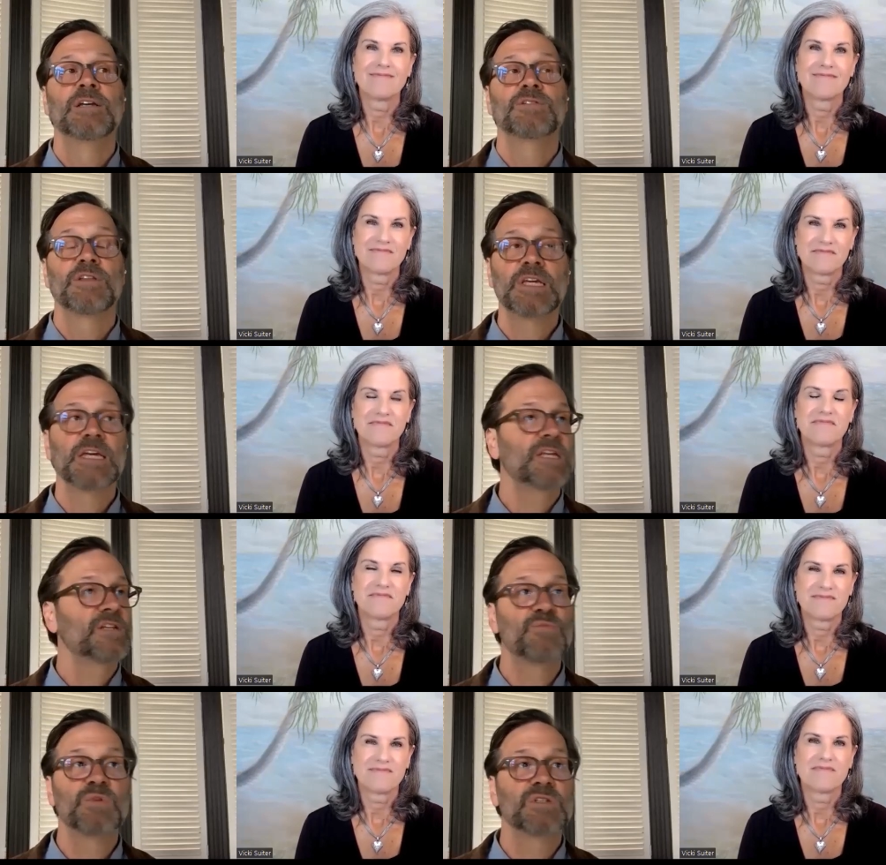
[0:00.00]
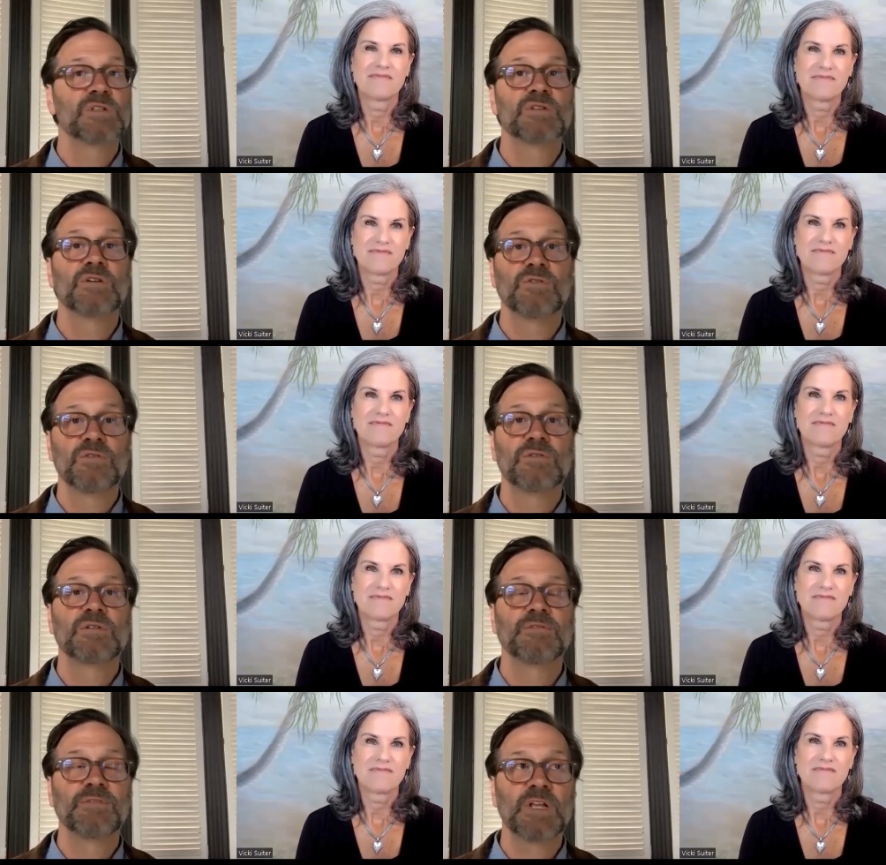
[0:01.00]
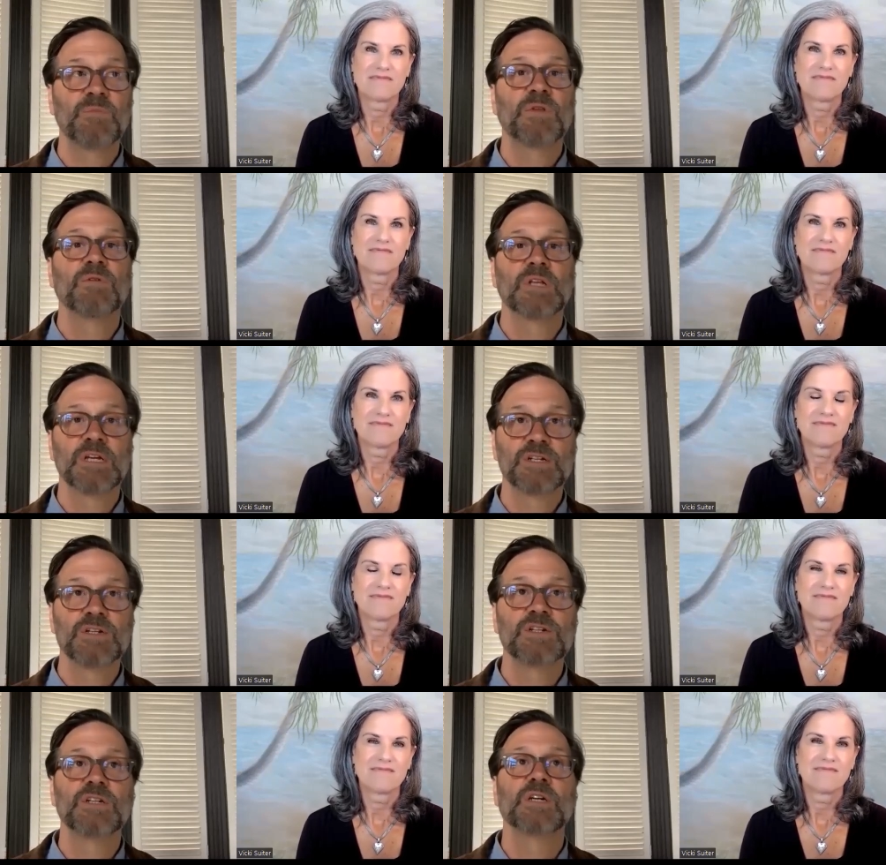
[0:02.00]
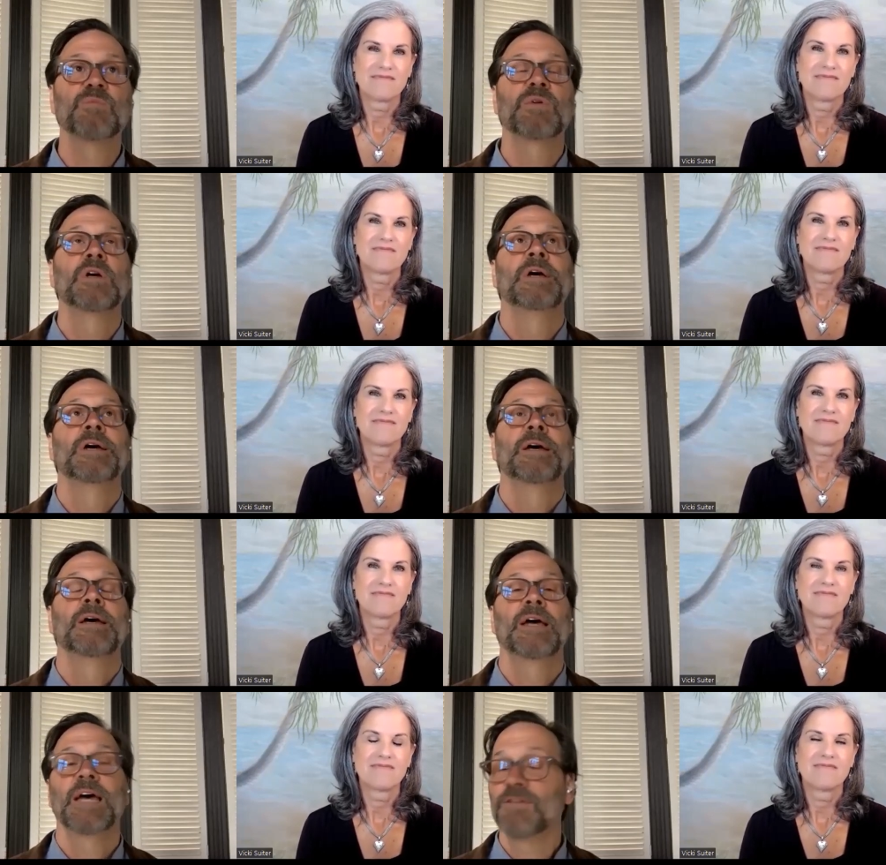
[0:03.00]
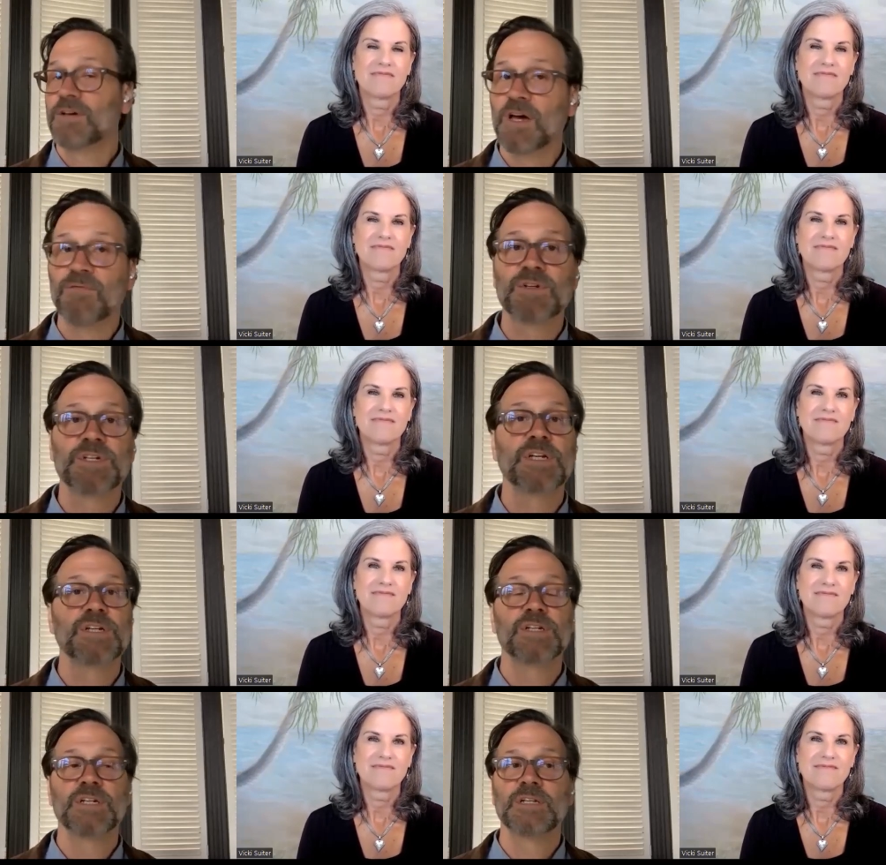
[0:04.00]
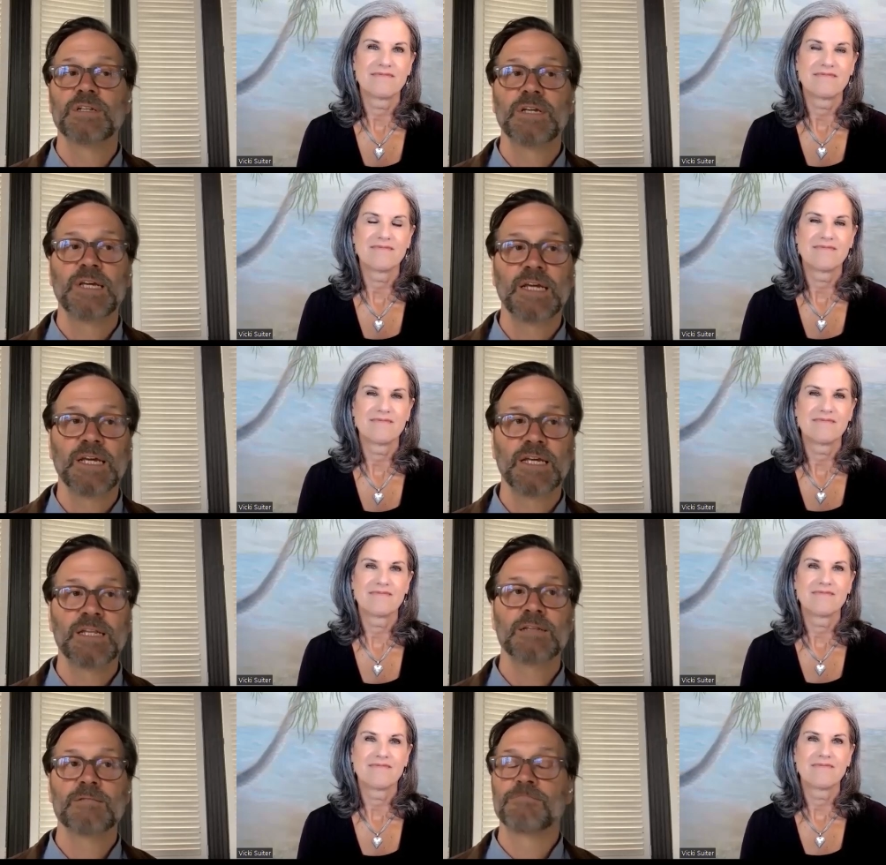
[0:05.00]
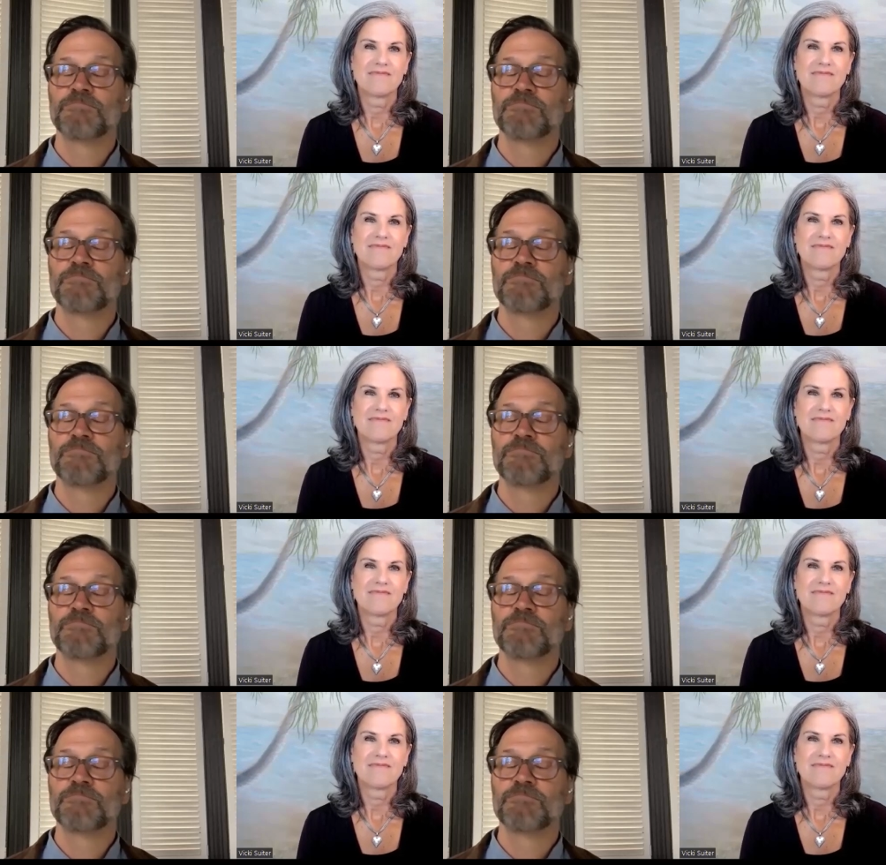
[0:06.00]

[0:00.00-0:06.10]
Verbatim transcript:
Speaker 1: So I think any new business owner, develop the relationship, have a conversation, and